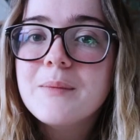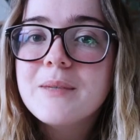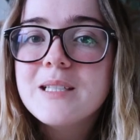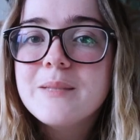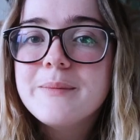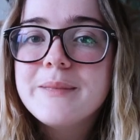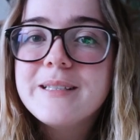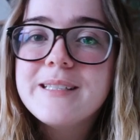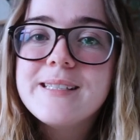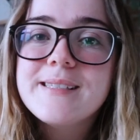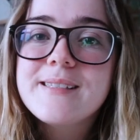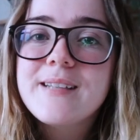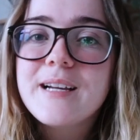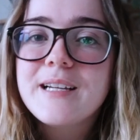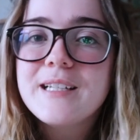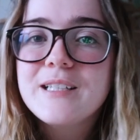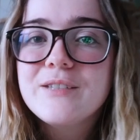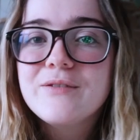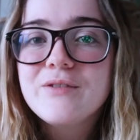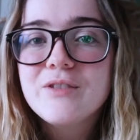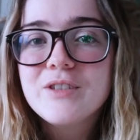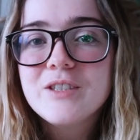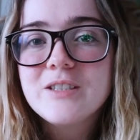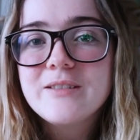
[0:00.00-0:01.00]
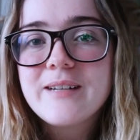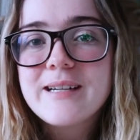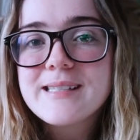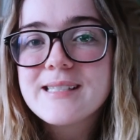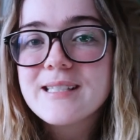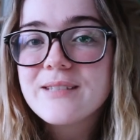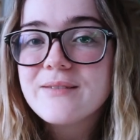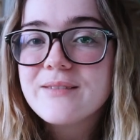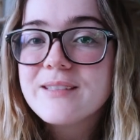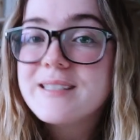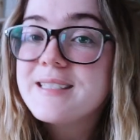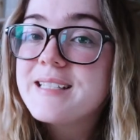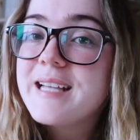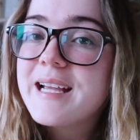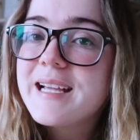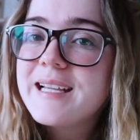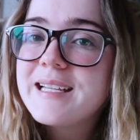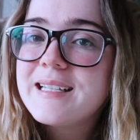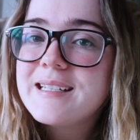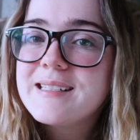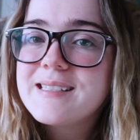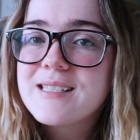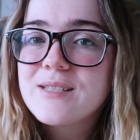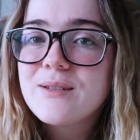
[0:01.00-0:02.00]
I'm going to be designing for the rest of the
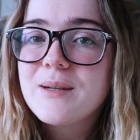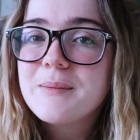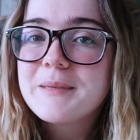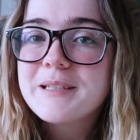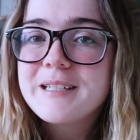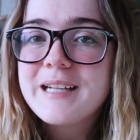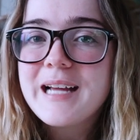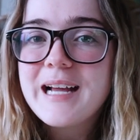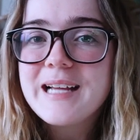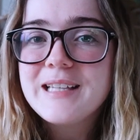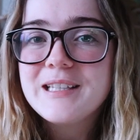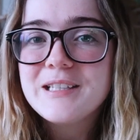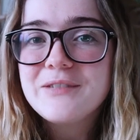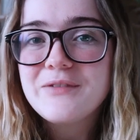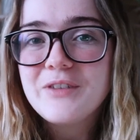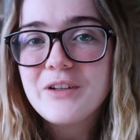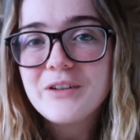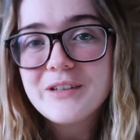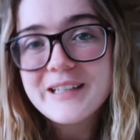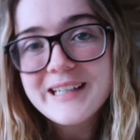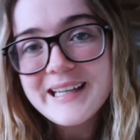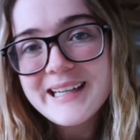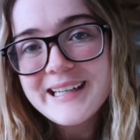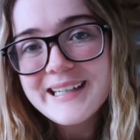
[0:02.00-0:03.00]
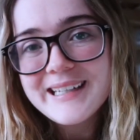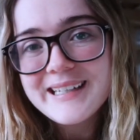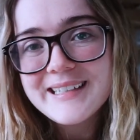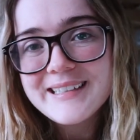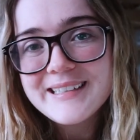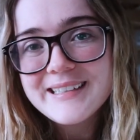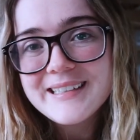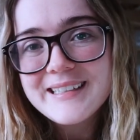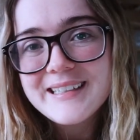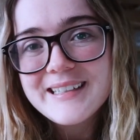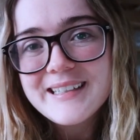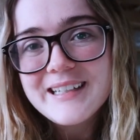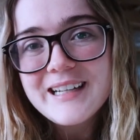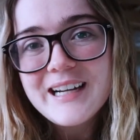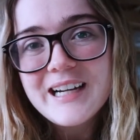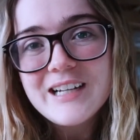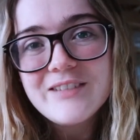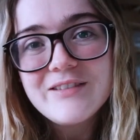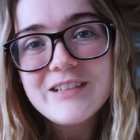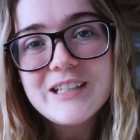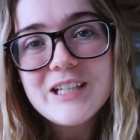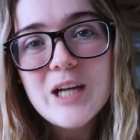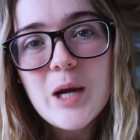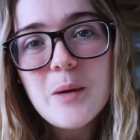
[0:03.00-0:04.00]
day, so I'm going to end the vlog here. I
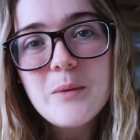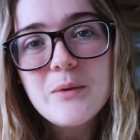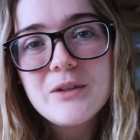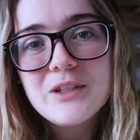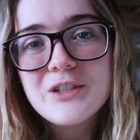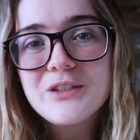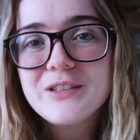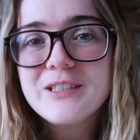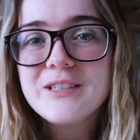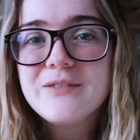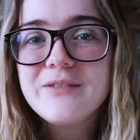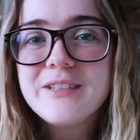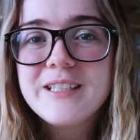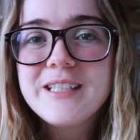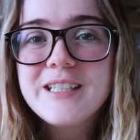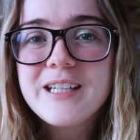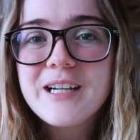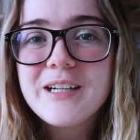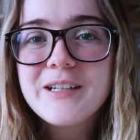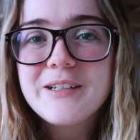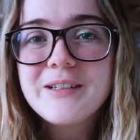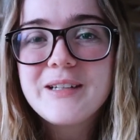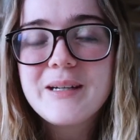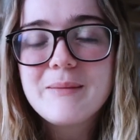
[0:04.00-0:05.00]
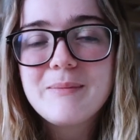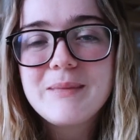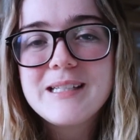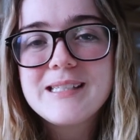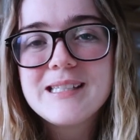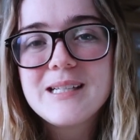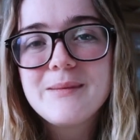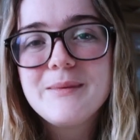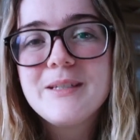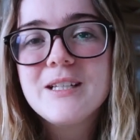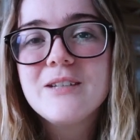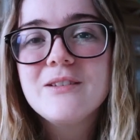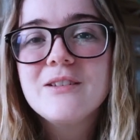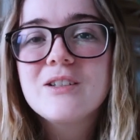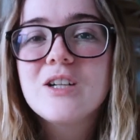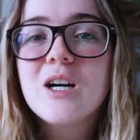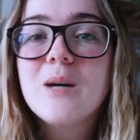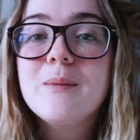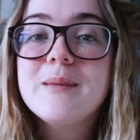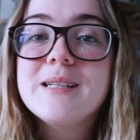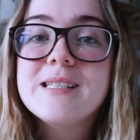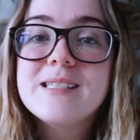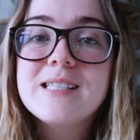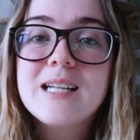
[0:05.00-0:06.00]
really hope you enjoyed the video, and please let me know in the
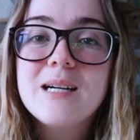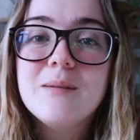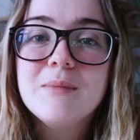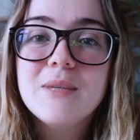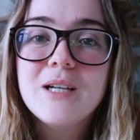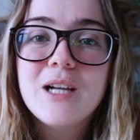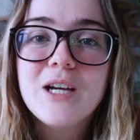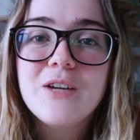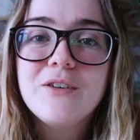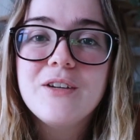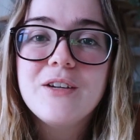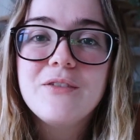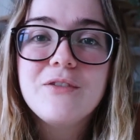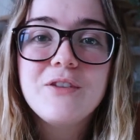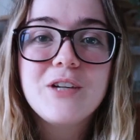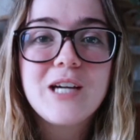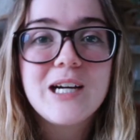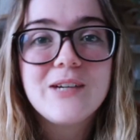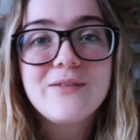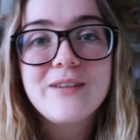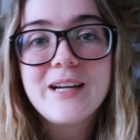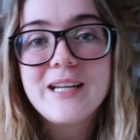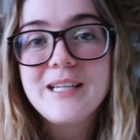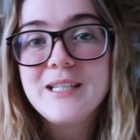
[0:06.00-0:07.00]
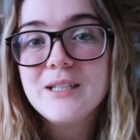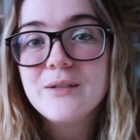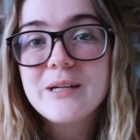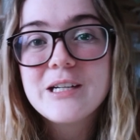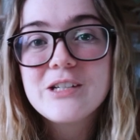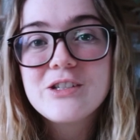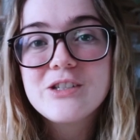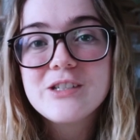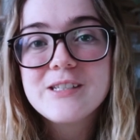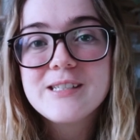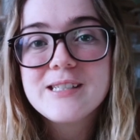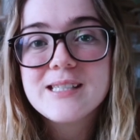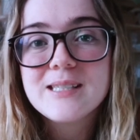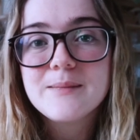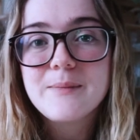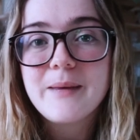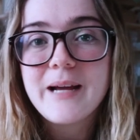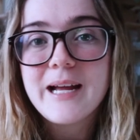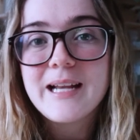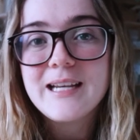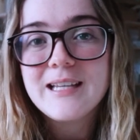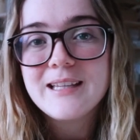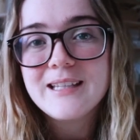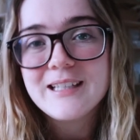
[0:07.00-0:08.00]
comments down below if you have any questions
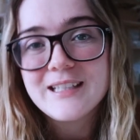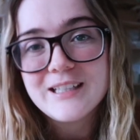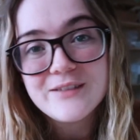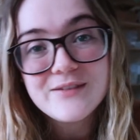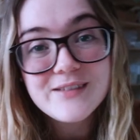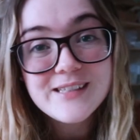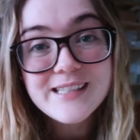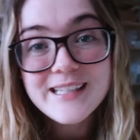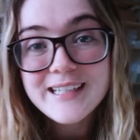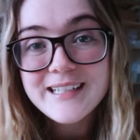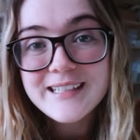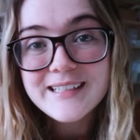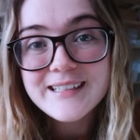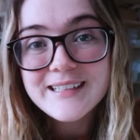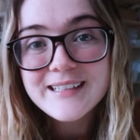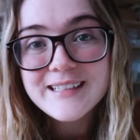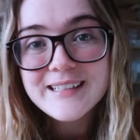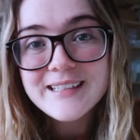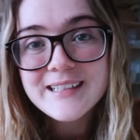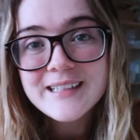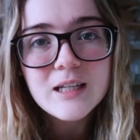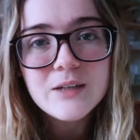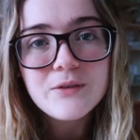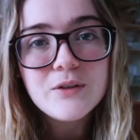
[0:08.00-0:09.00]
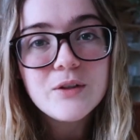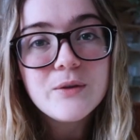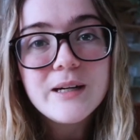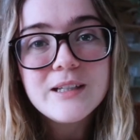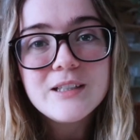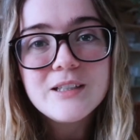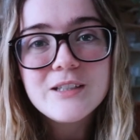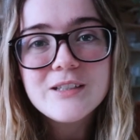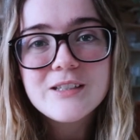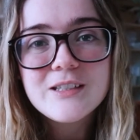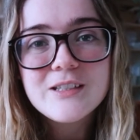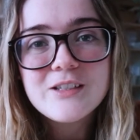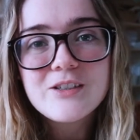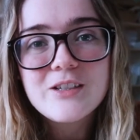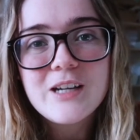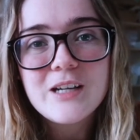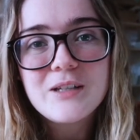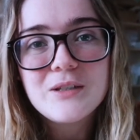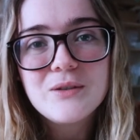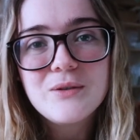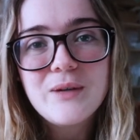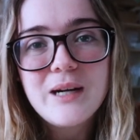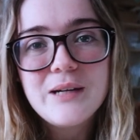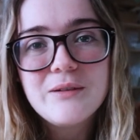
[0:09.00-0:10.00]
about anything you've seen. If you are new to the
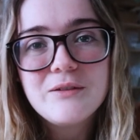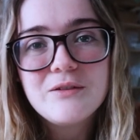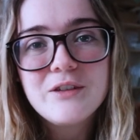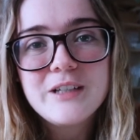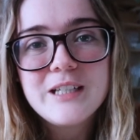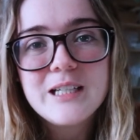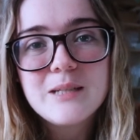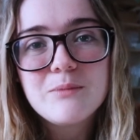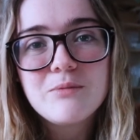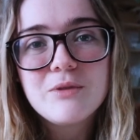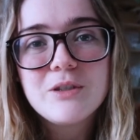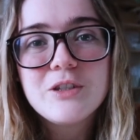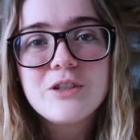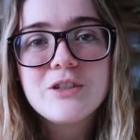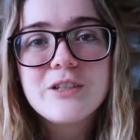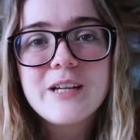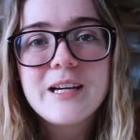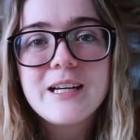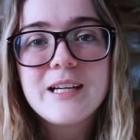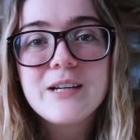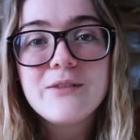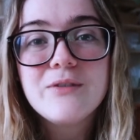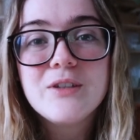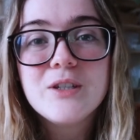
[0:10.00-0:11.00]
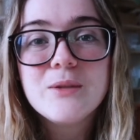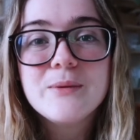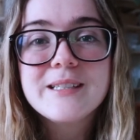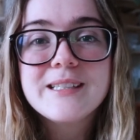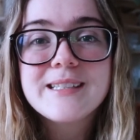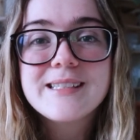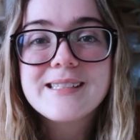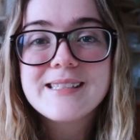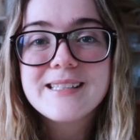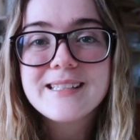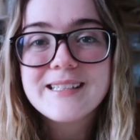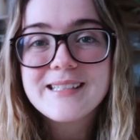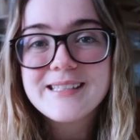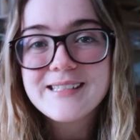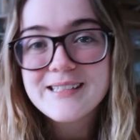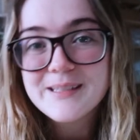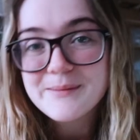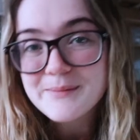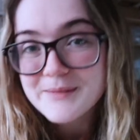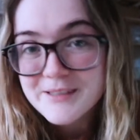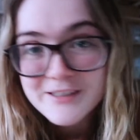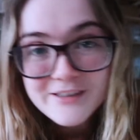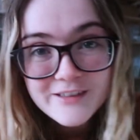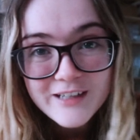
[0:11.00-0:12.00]
channel, I would really appreciate if you would consider
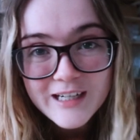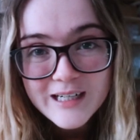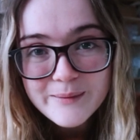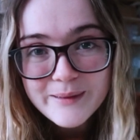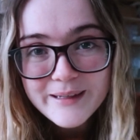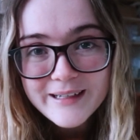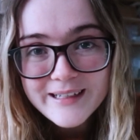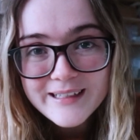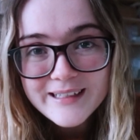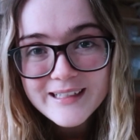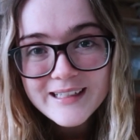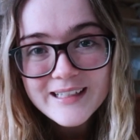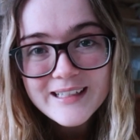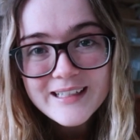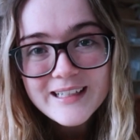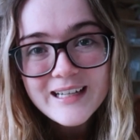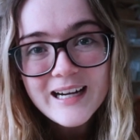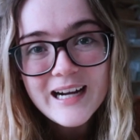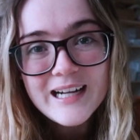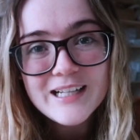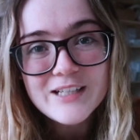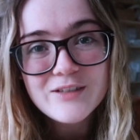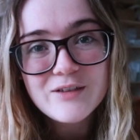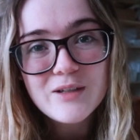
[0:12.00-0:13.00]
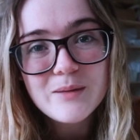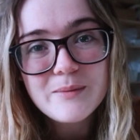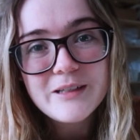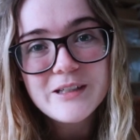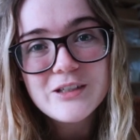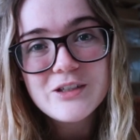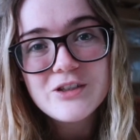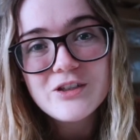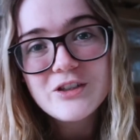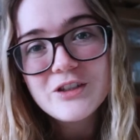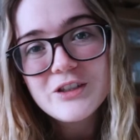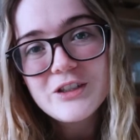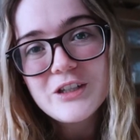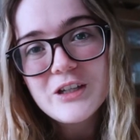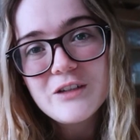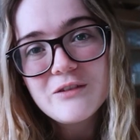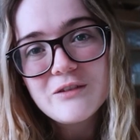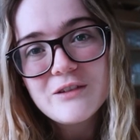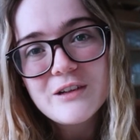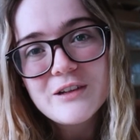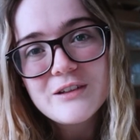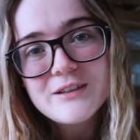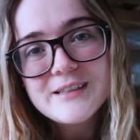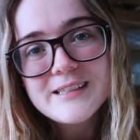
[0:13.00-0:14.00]
subscribing. I do upload studio
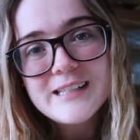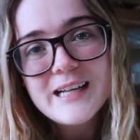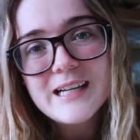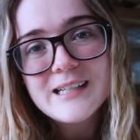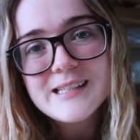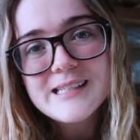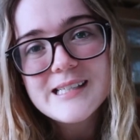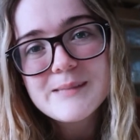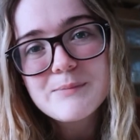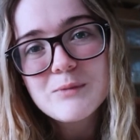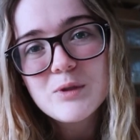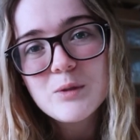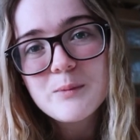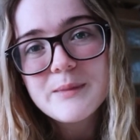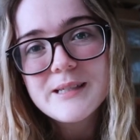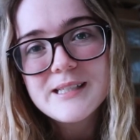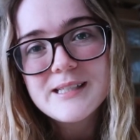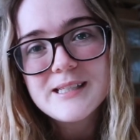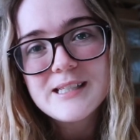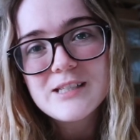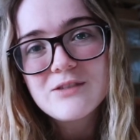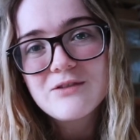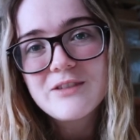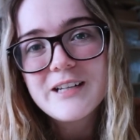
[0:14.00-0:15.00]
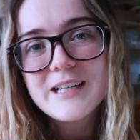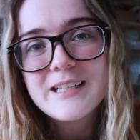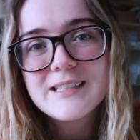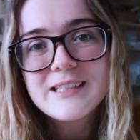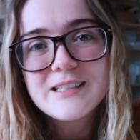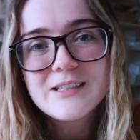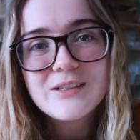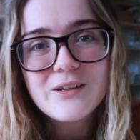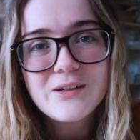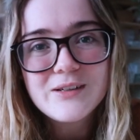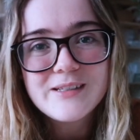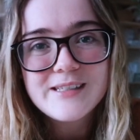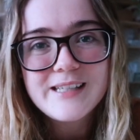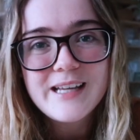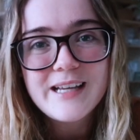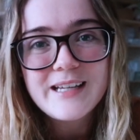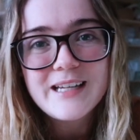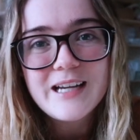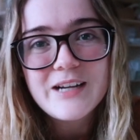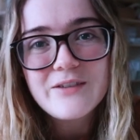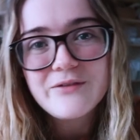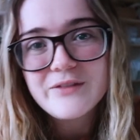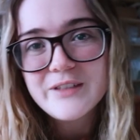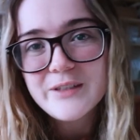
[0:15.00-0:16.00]
vlogs and small business related
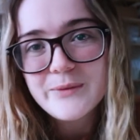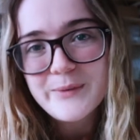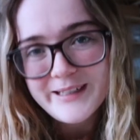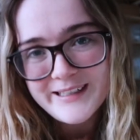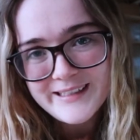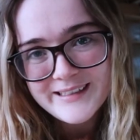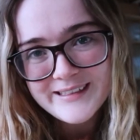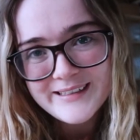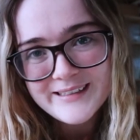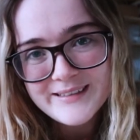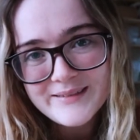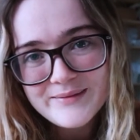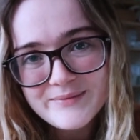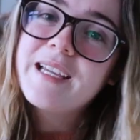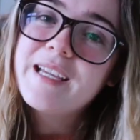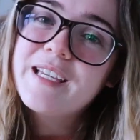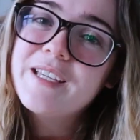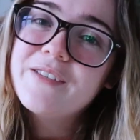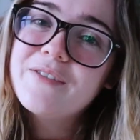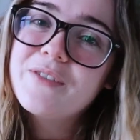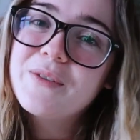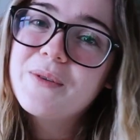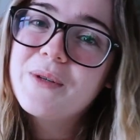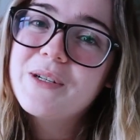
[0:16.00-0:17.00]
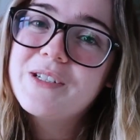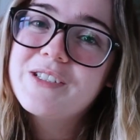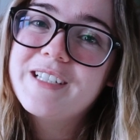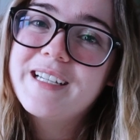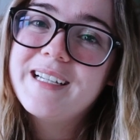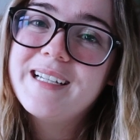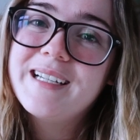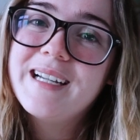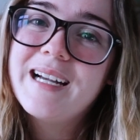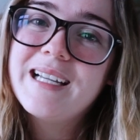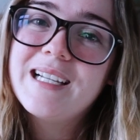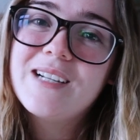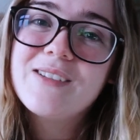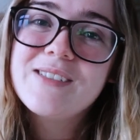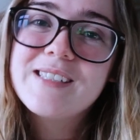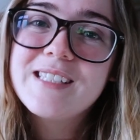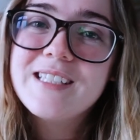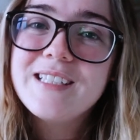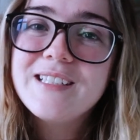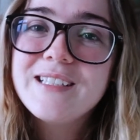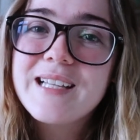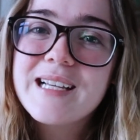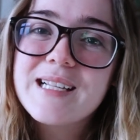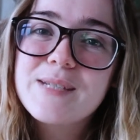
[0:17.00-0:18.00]
content every week. Thank you for watching, and I'll
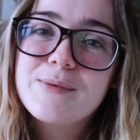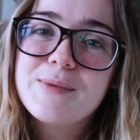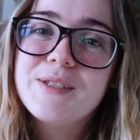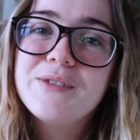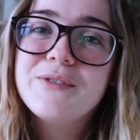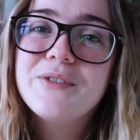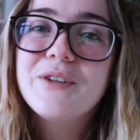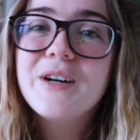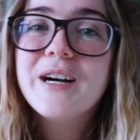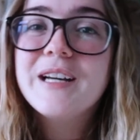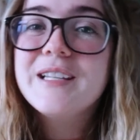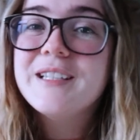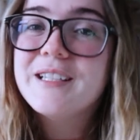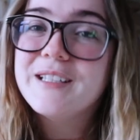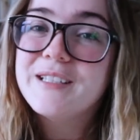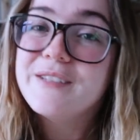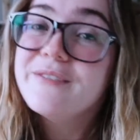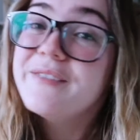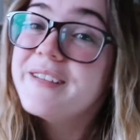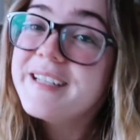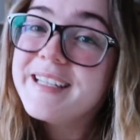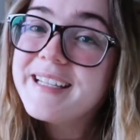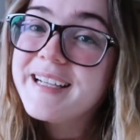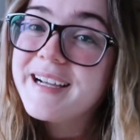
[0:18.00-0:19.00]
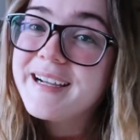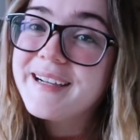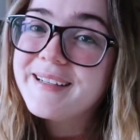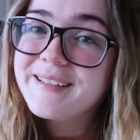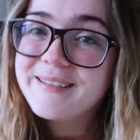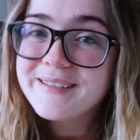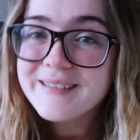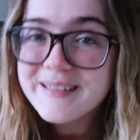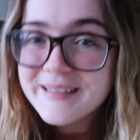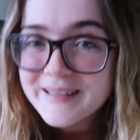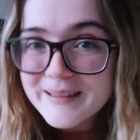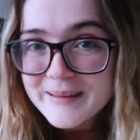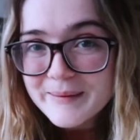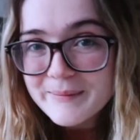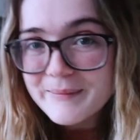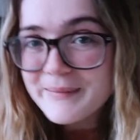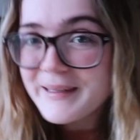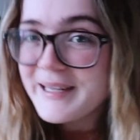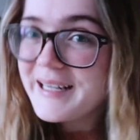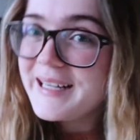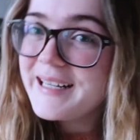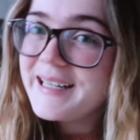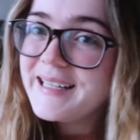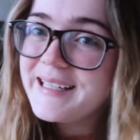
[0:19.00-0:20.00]
see you next week for another video.
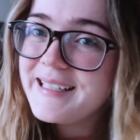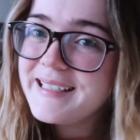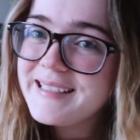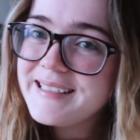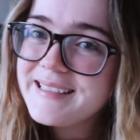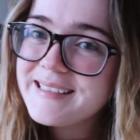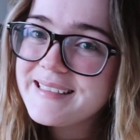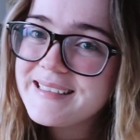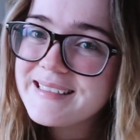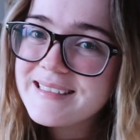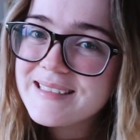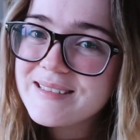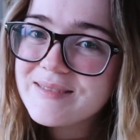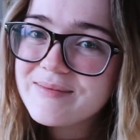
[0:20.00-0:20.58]
Bye!